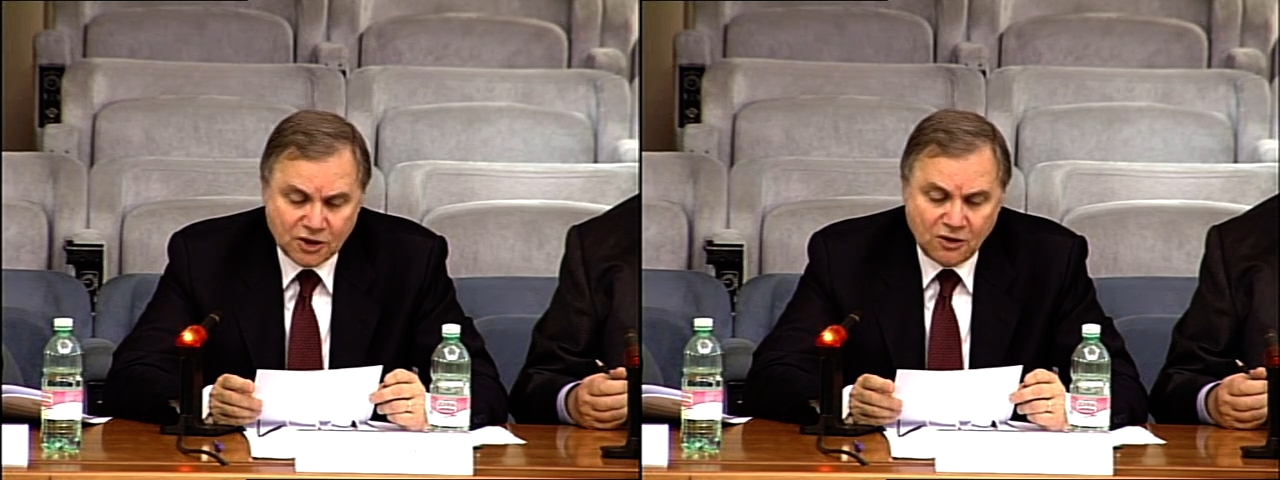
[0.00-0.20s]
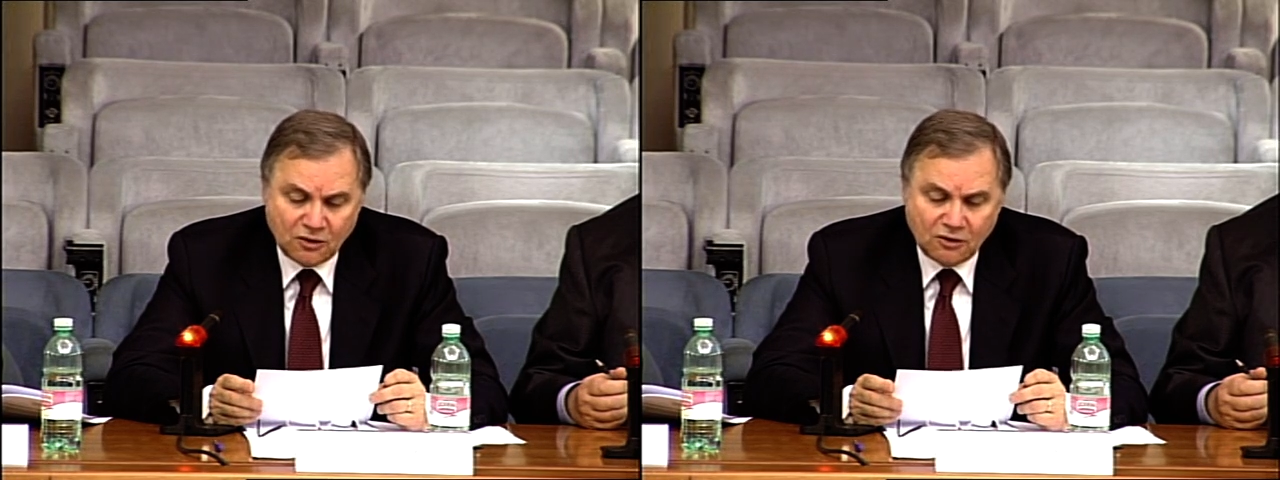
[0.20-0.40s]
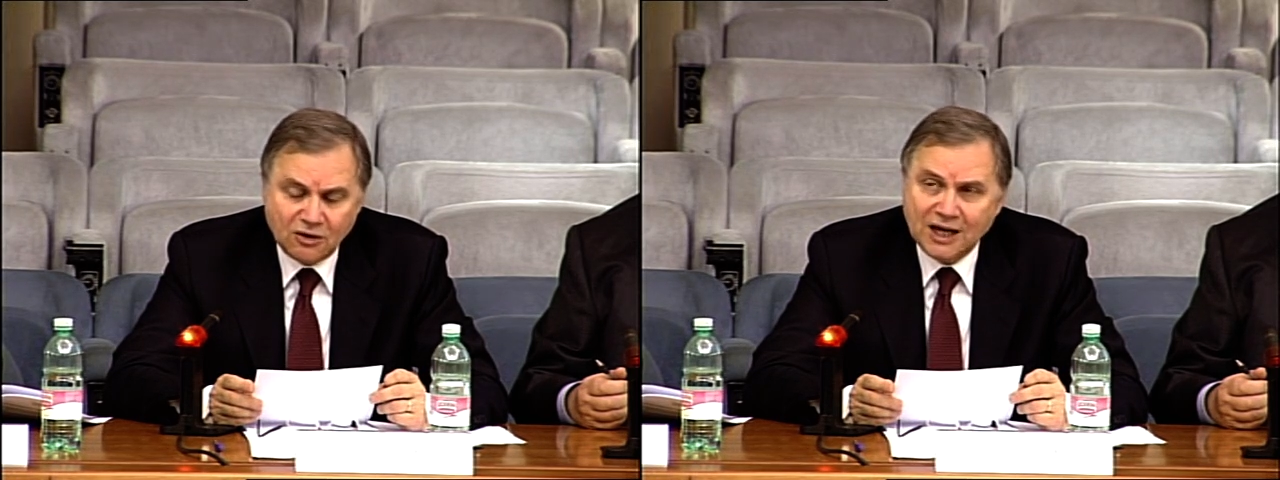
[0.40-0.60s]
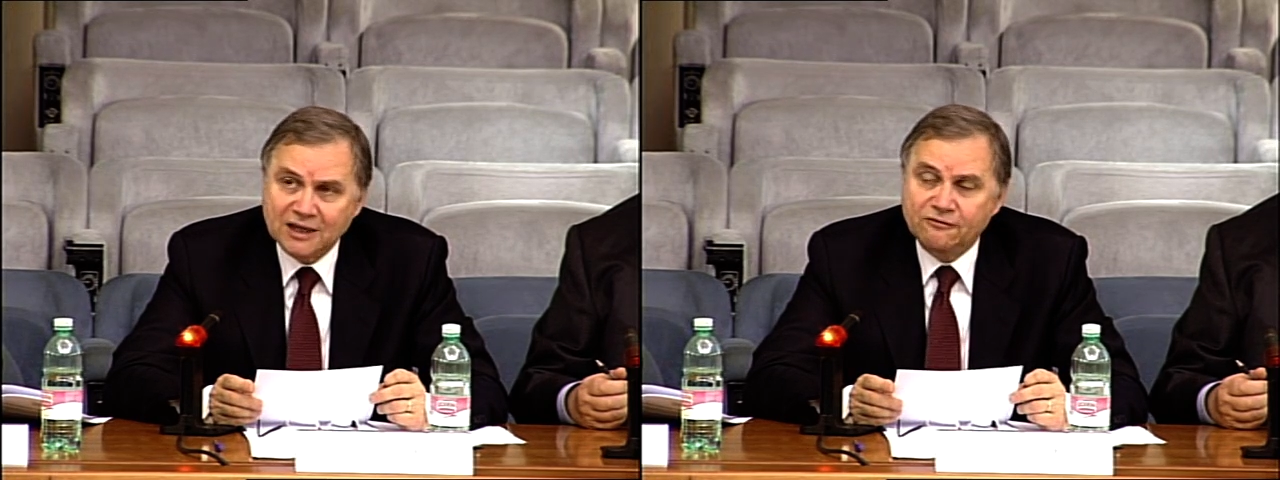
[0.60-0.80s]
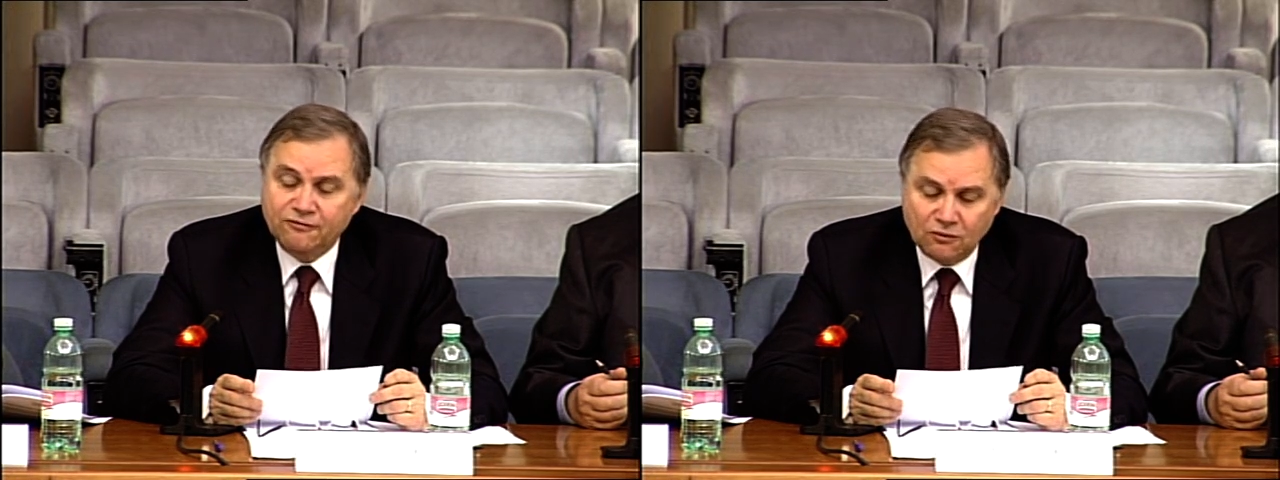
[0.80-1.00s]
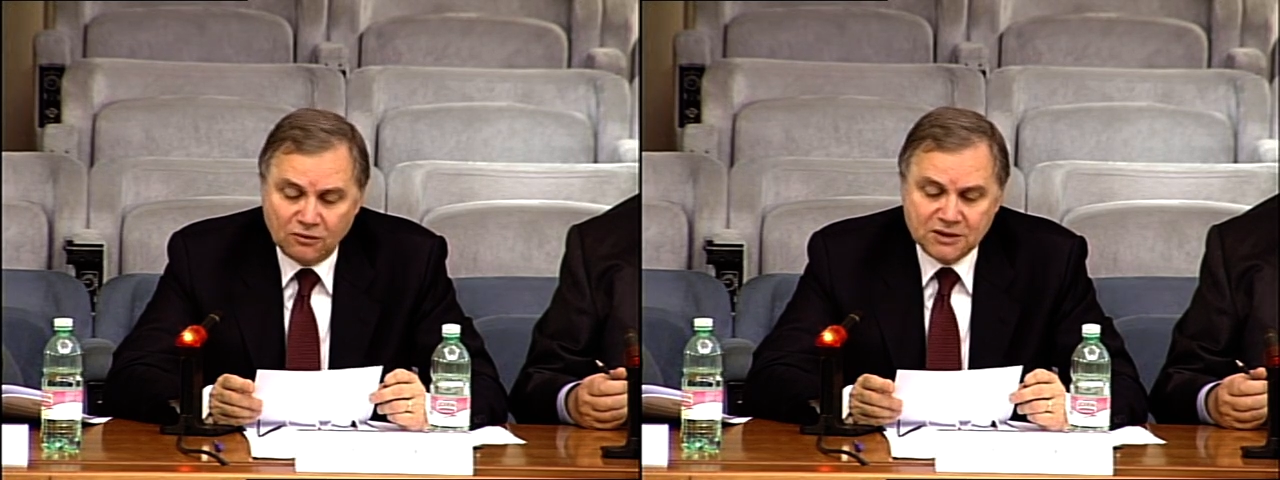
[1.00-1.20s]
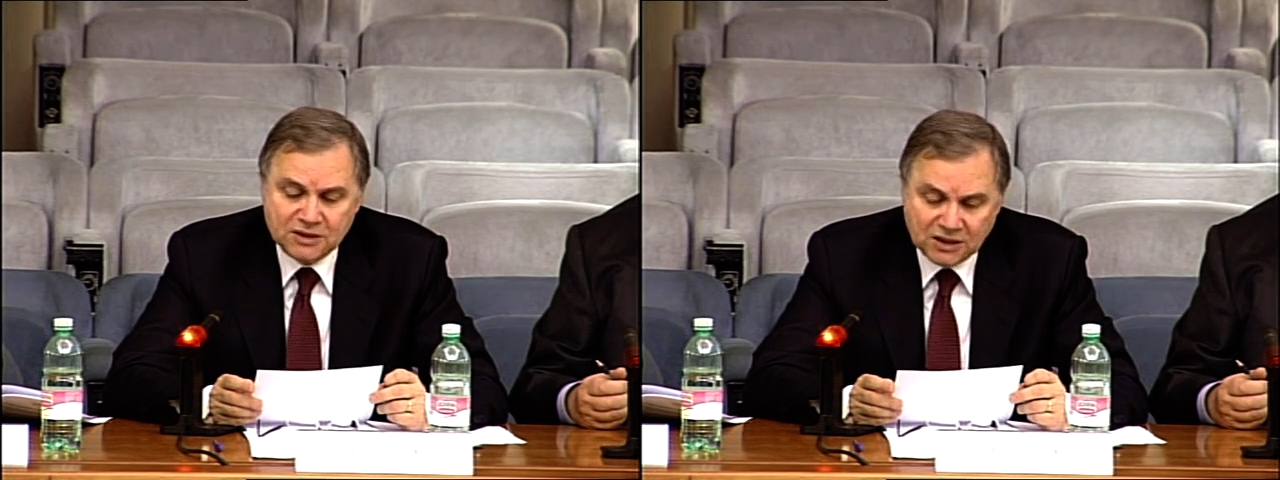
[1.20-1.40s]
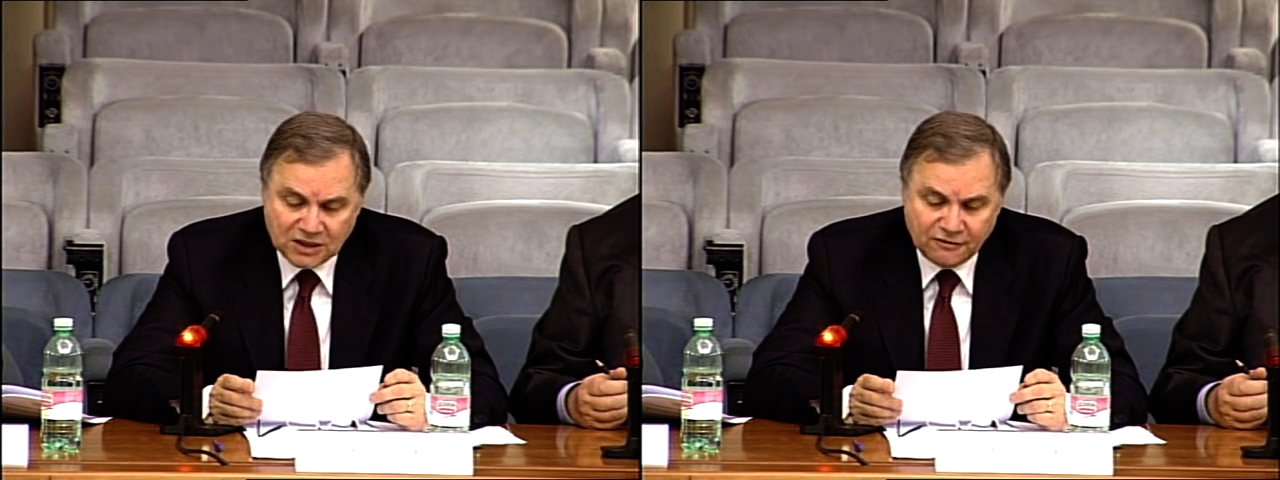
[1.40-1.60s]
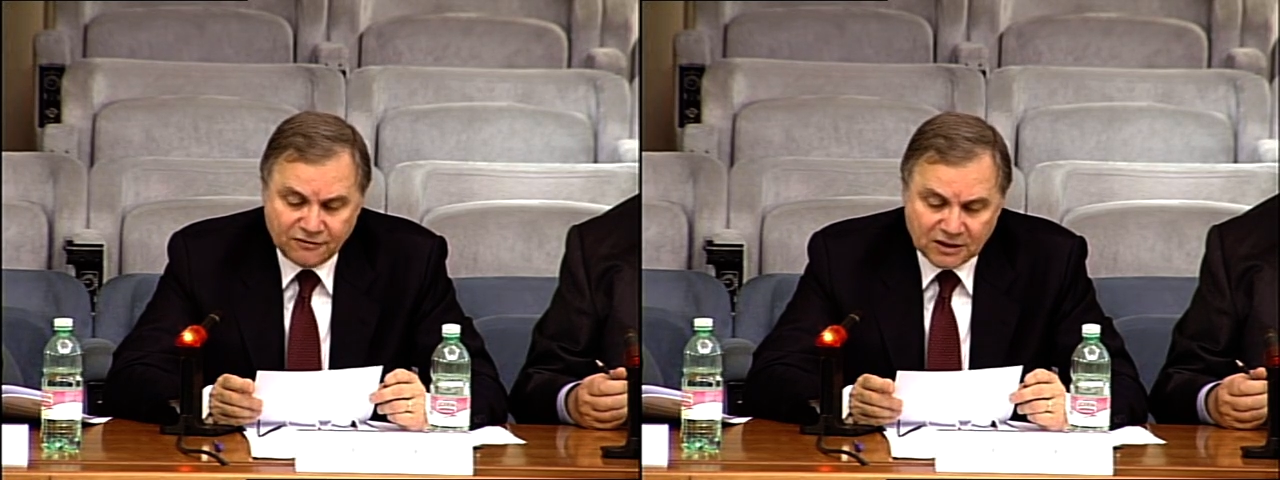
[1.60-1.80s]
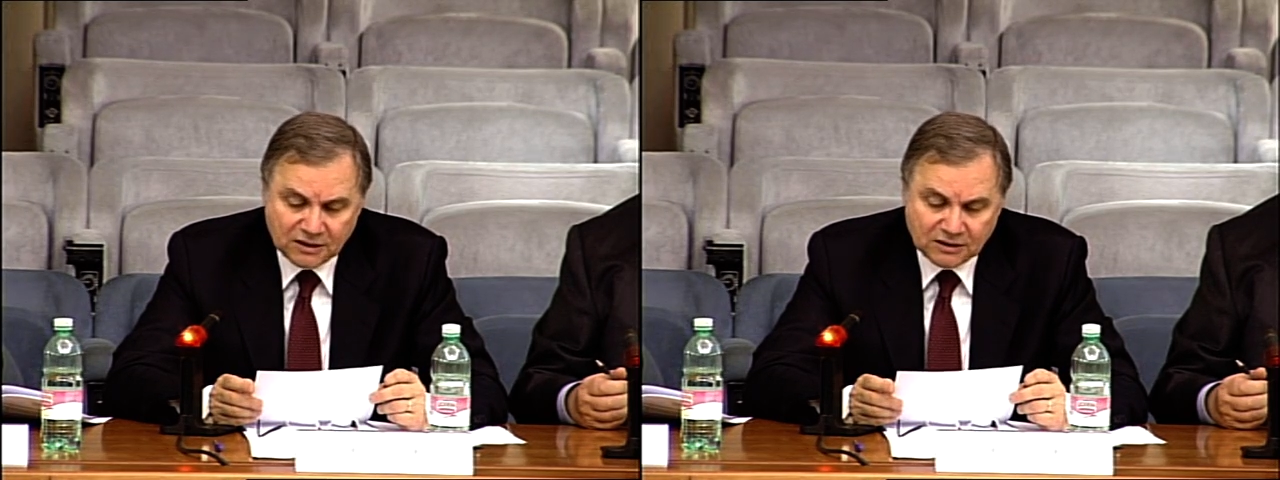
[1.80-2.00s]
or had fallen
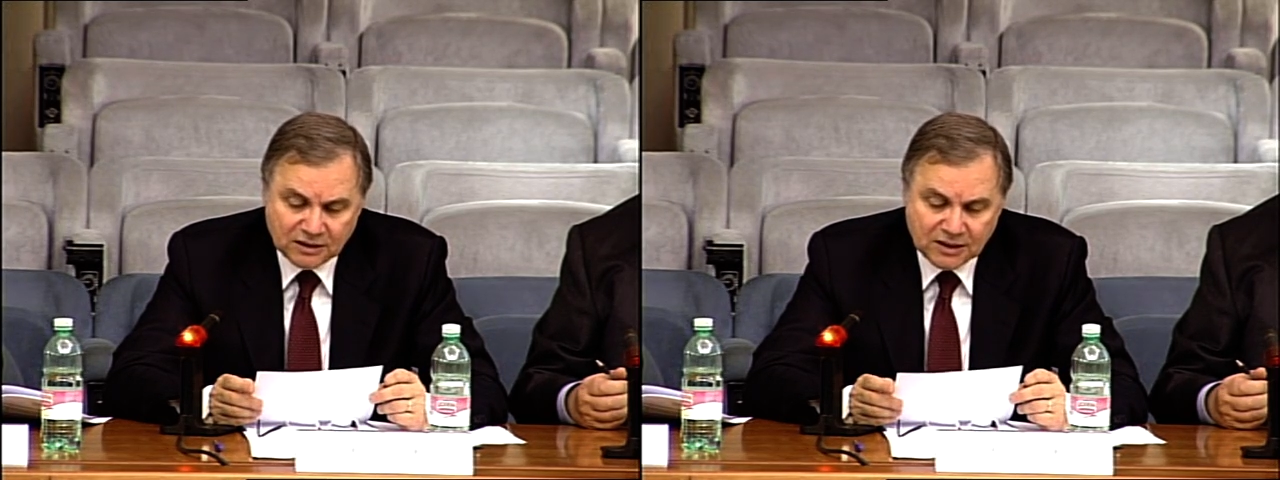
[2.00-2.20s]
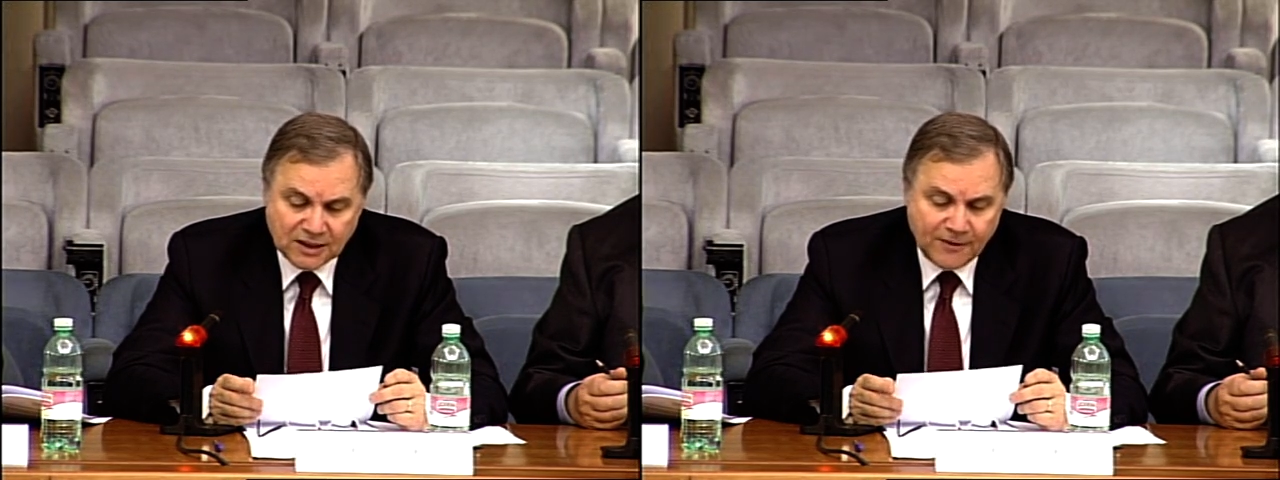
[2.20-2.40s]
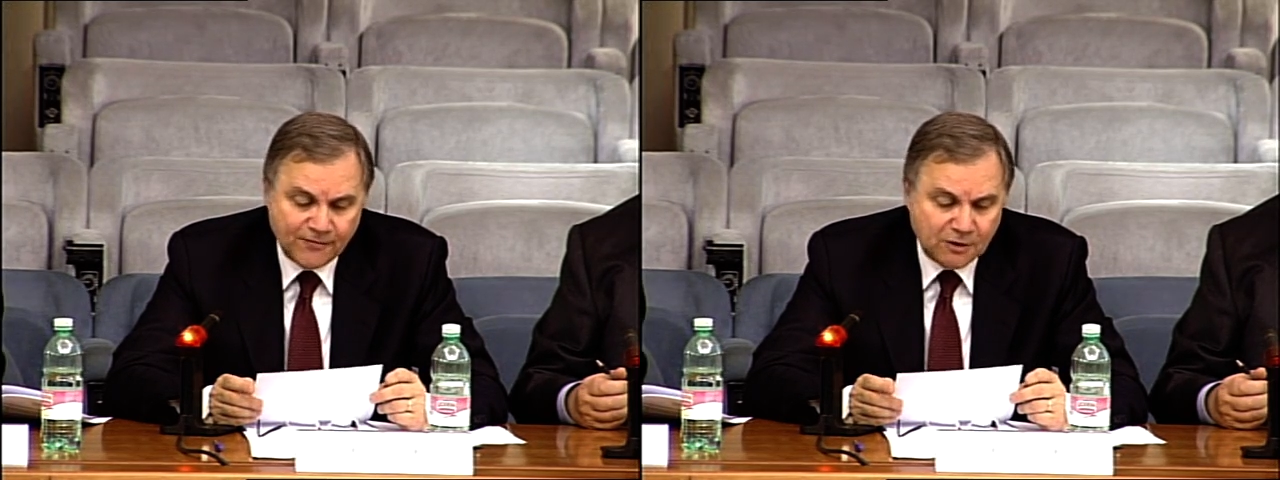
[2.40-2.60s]
significantly. The